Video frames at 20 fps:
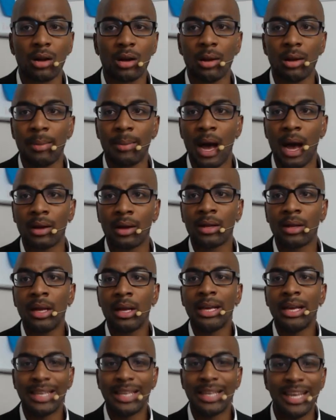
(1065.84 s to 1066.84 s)
about
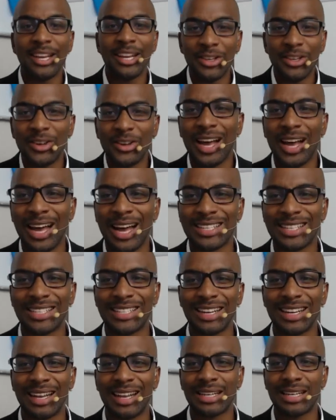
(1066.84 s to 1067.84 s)
getting you guys to
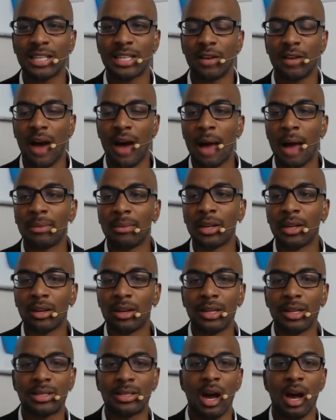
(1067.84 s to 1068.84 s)
the next level. I'm literally
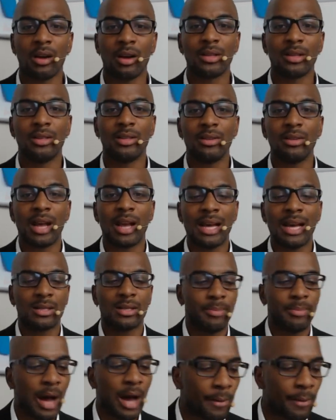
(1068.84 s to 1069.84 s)
talking to you guys
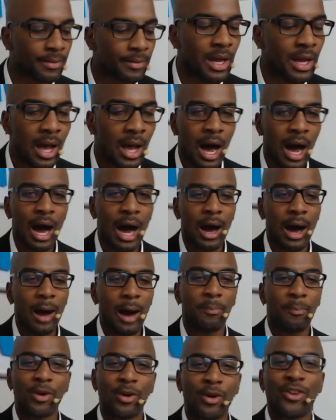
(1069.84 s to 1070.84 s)
about
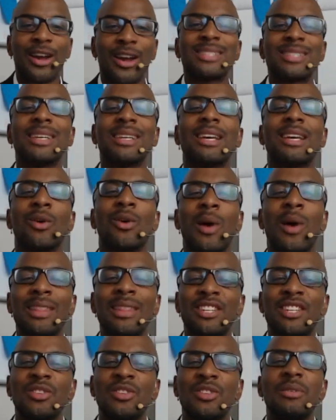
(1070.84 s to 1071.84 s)
progressing in a way
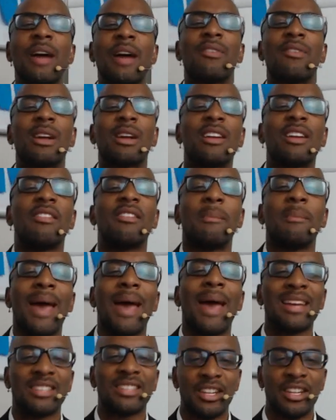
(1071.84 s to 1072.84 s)
that you never could have
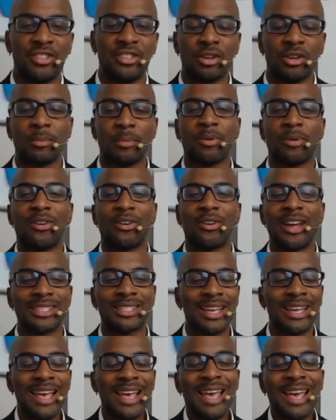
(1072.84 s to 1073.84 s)
imagined that you could progress.
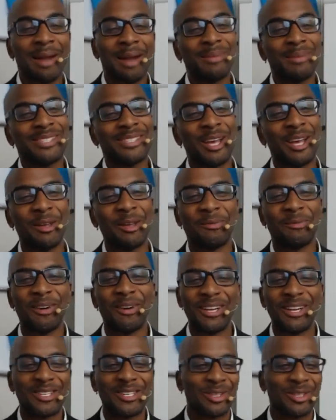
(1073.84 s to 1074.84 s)
And I'm gonna tell you a
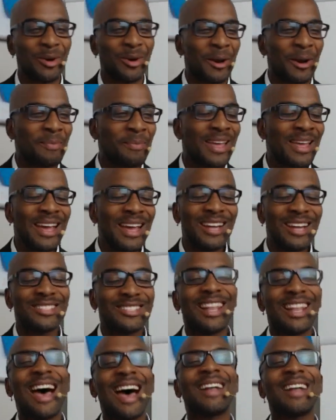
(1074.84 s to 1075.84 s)
funny story. There
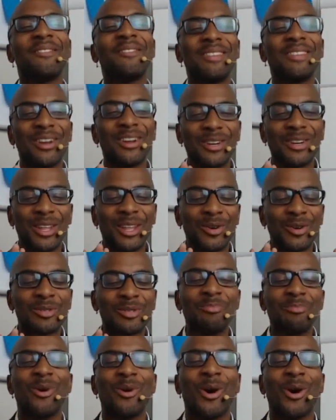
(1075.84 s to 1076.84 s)
was
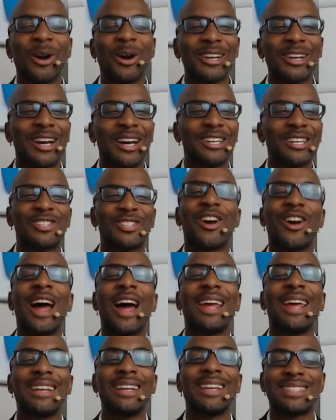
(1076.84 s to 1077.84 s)
more
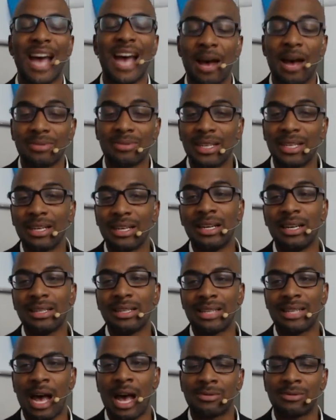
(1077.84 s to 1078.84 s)
trying times than good
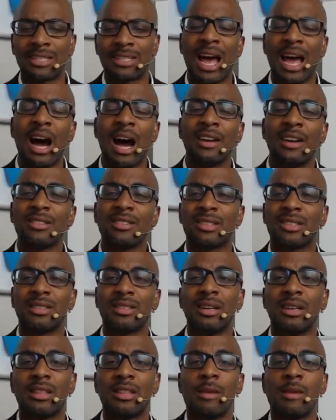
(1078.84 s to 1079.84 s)
times, and I
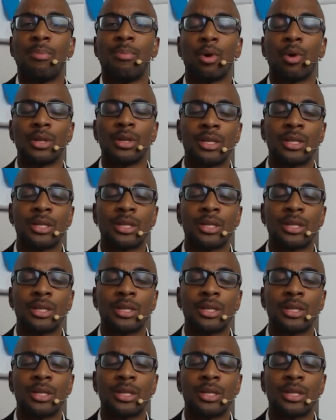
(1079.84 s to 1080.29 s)
understood the importance